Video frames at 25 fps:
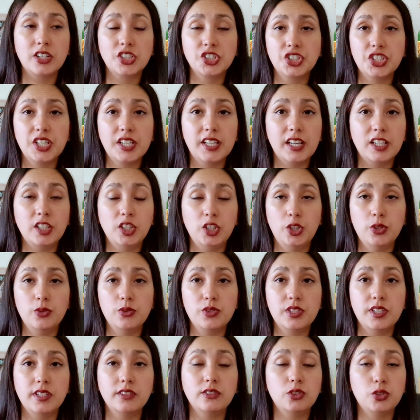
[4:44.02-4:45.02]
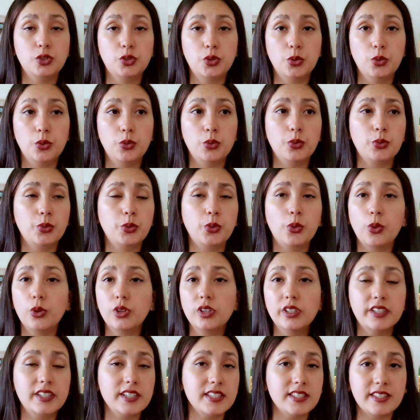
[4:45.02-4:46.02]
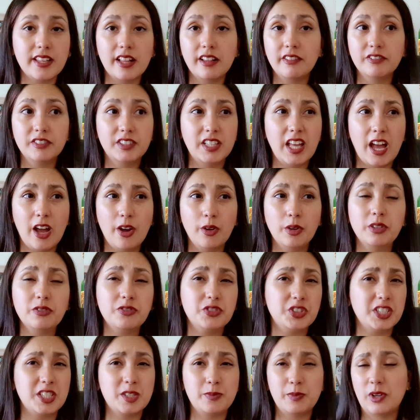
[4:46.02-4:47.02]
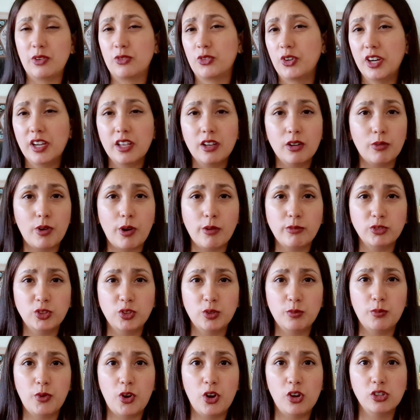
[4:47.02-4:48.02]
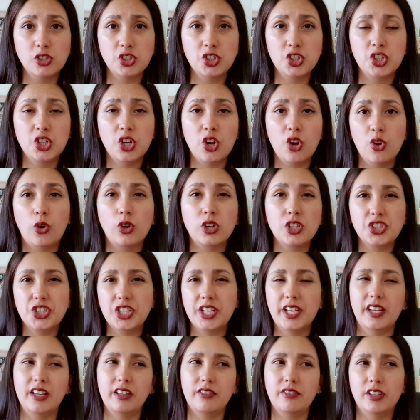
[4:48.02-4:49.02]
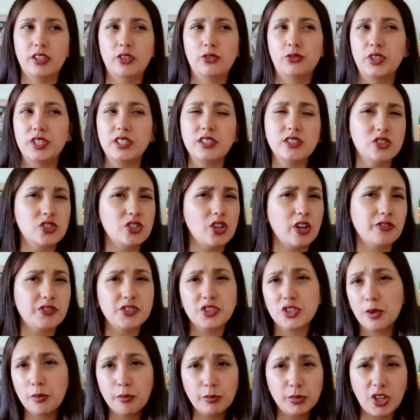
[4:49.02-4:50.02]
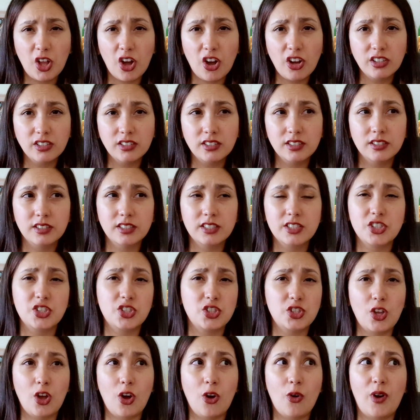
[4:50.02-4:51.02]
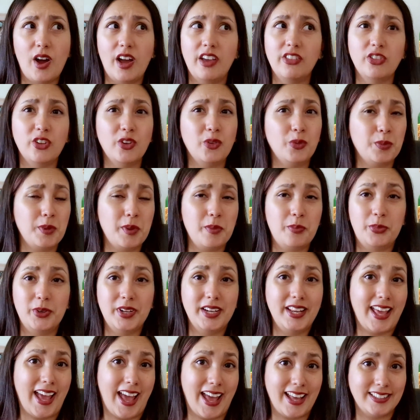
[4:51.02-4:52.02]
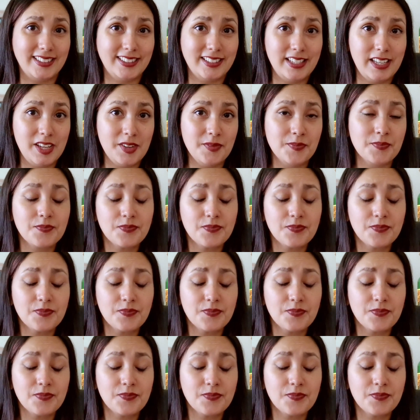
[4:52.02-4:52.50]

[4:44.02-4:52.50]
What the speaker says: She can use it to cool herself down if she's been running around too much, or she can even rinse off some blood. So I thought it would be pretty handy.